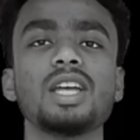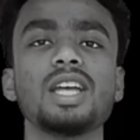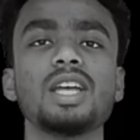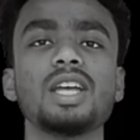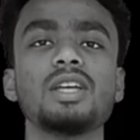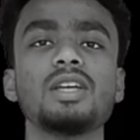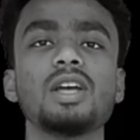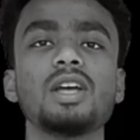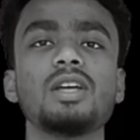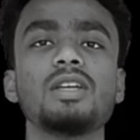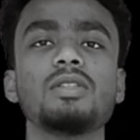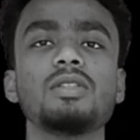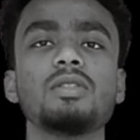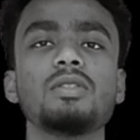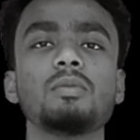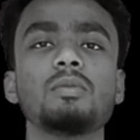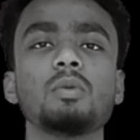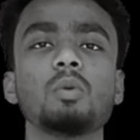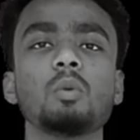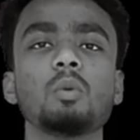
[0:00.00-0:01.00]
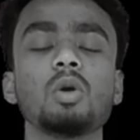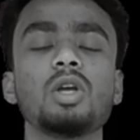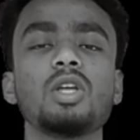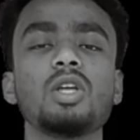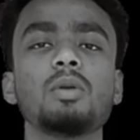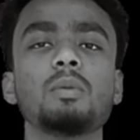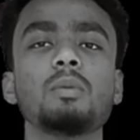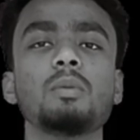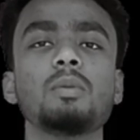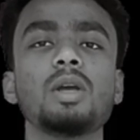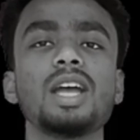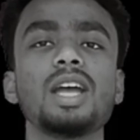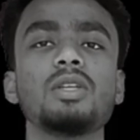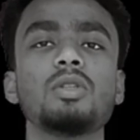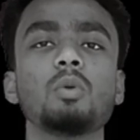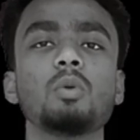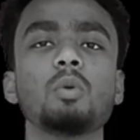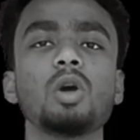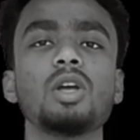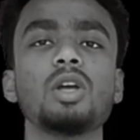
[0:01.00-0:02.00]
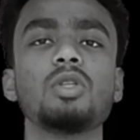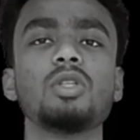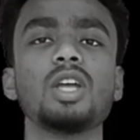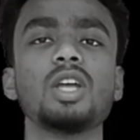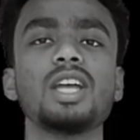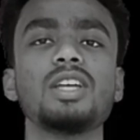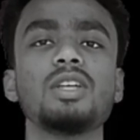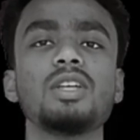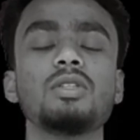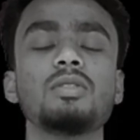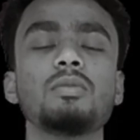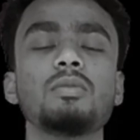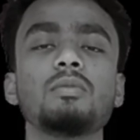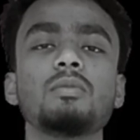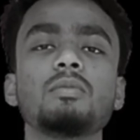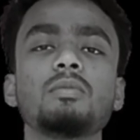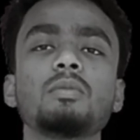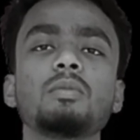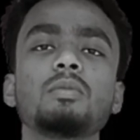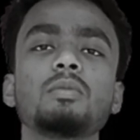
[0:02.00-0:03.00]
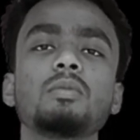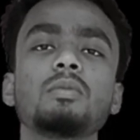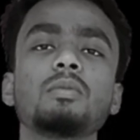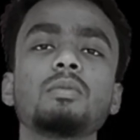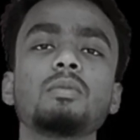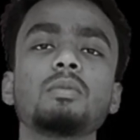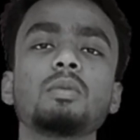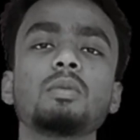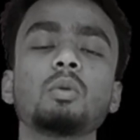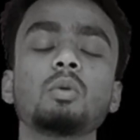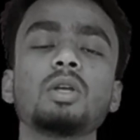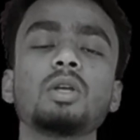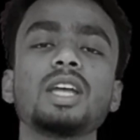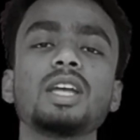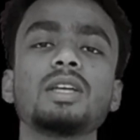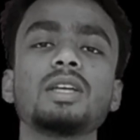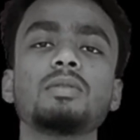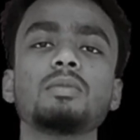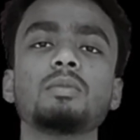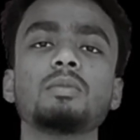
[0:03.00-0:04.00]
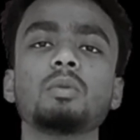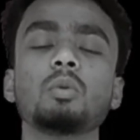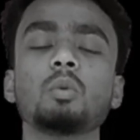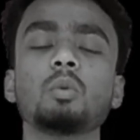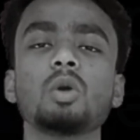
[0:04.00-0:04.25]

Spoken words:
Hey guys, welcome back to our channel. Today we're going to talk about the top